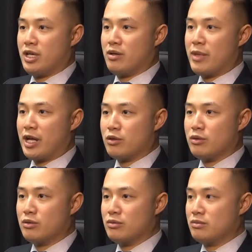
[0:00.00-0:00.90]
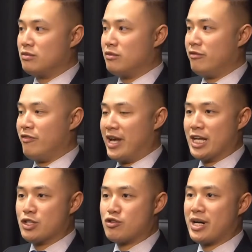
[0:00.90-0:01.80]
and medical
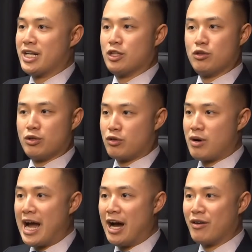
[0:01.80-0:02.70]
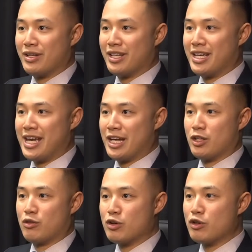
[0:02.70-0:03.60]
vans trying to get through the crowd, and they can't
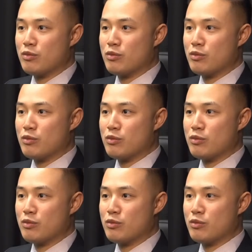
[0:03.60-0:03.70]
get through